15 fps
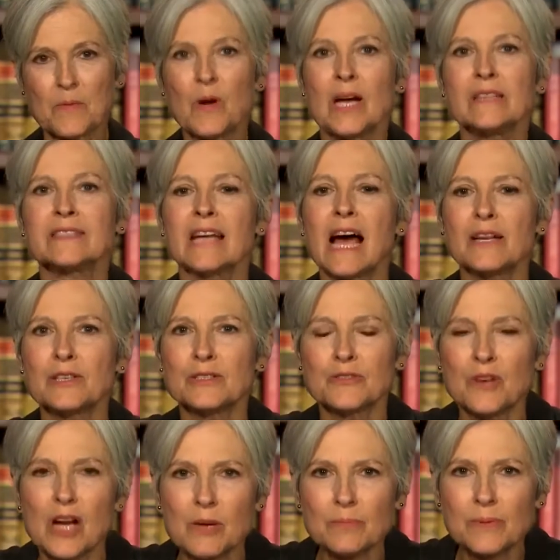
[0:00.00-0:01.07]
Well, Donald
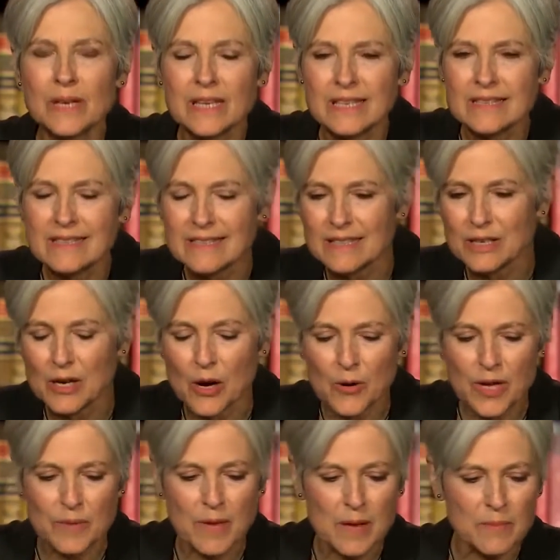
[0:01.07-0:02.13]
Trump is,
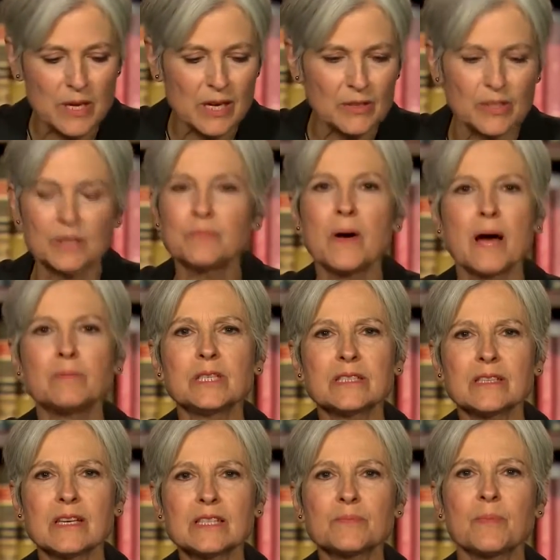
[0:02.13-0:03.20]
he may be a good
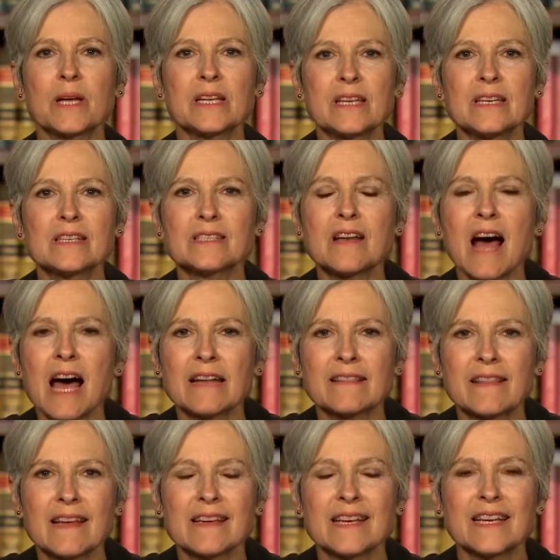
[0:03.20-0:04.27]
publicist, but he is not
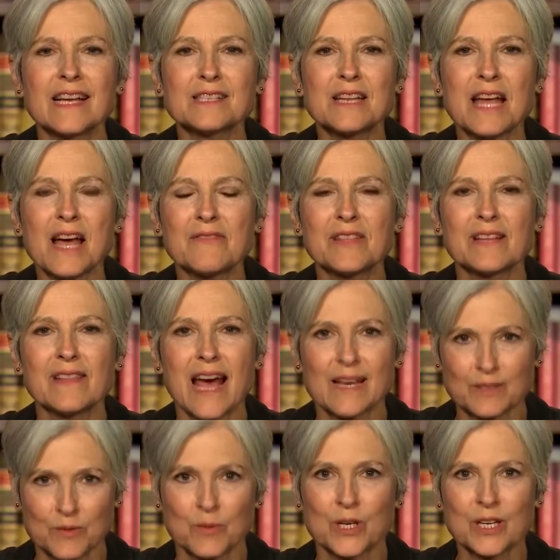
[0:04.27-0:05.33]
he doesn't have the
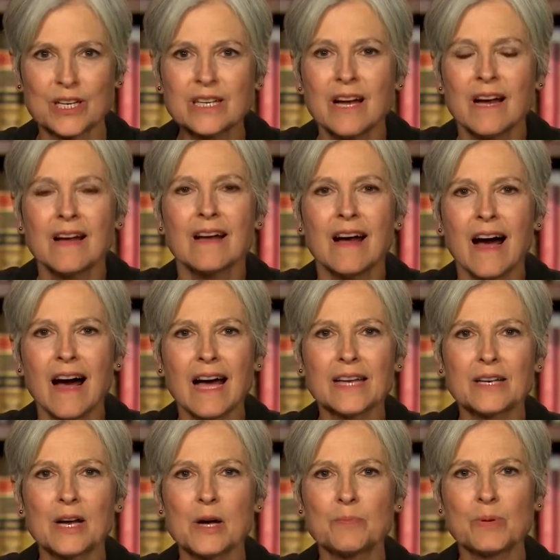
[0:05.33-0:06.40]
last word
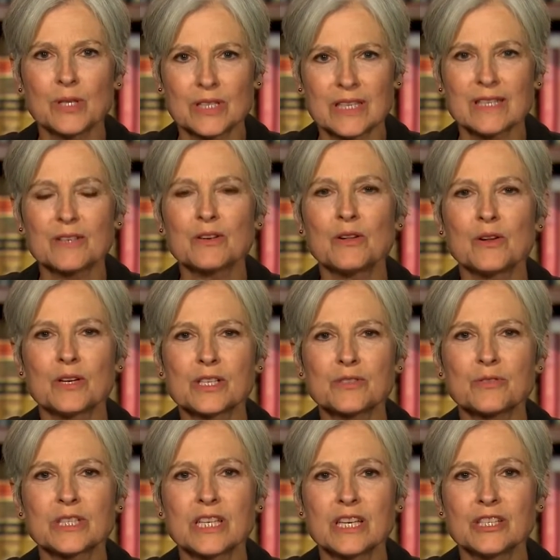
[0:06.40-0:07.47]
on political or
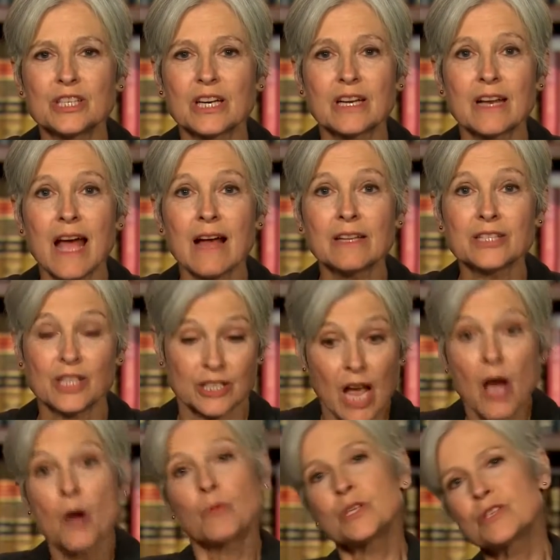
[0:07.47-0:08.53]
strategic analysis.
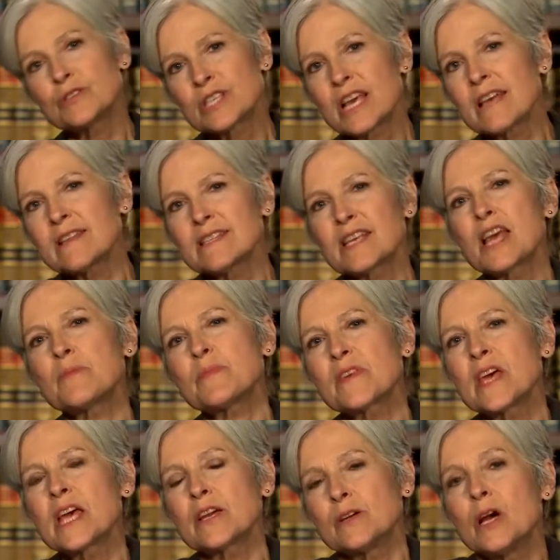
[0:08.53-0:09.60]
Would you say the same
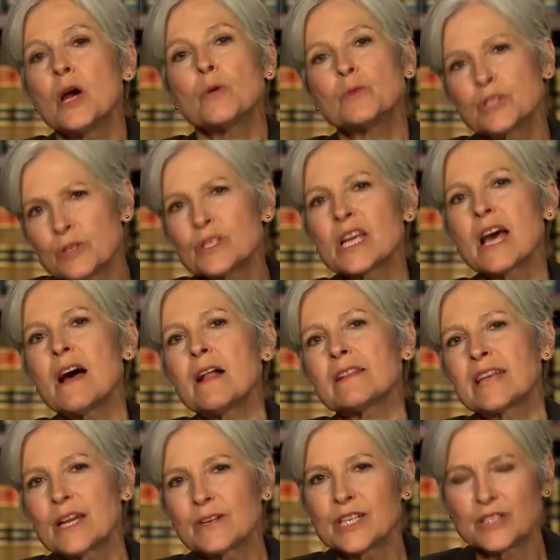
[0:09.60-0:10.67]
thing? Would you tell
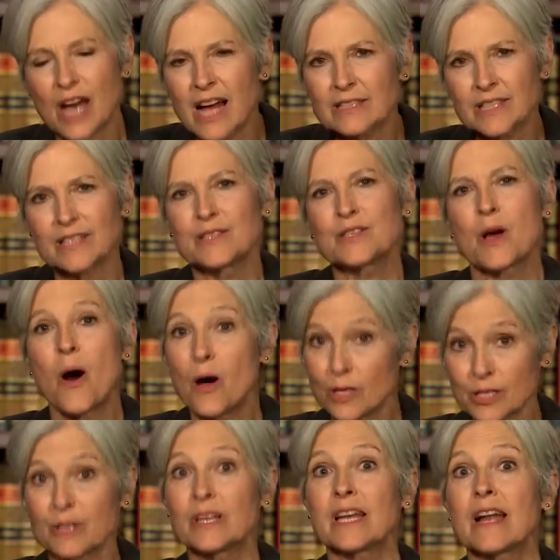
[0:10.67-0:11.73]
Gary Johnson to
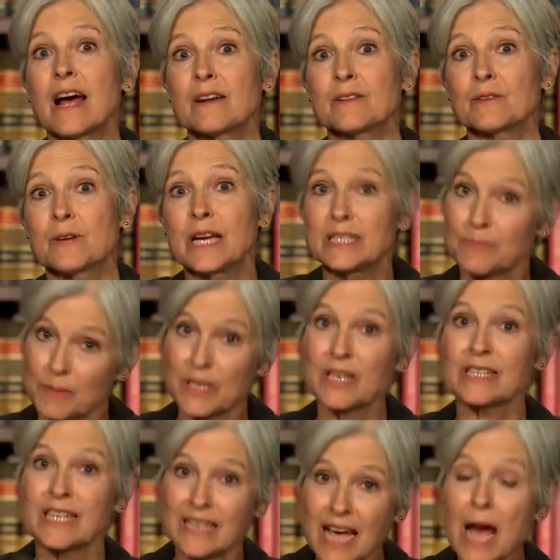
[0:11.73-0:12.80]
also get out of the race
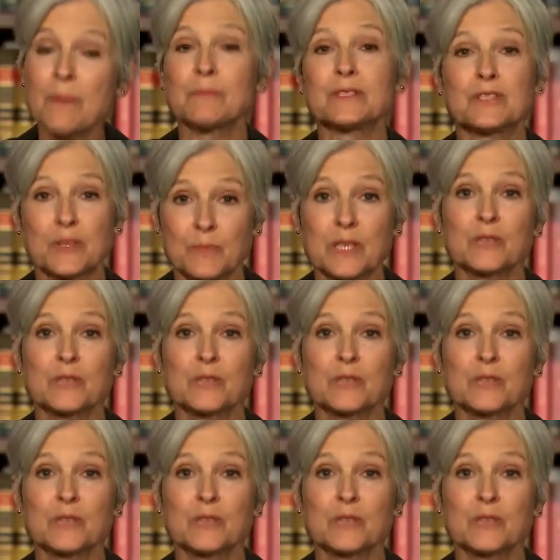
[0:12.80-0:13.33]
because he happens to